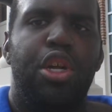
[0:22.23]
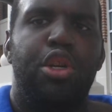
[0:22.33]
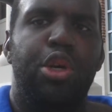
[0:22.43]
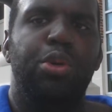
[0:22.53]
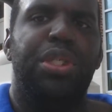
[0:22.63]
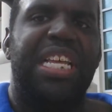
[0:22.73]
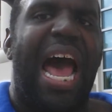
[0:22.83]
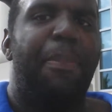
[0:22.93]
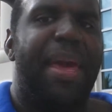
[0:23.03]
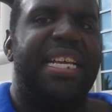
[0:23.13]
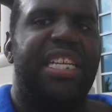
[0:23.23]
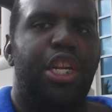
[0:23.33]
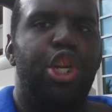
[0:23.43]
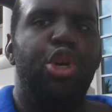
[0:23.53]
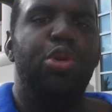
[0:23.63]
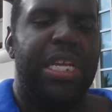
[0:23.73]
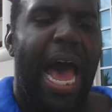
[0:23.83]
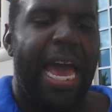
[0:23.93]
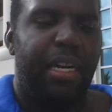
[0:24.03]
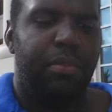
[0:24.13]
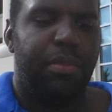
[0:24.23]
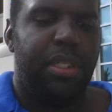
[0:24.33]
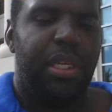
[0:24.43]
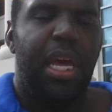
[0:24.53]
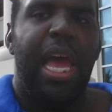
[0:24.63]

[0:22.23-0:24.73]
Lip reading: news topics and news items.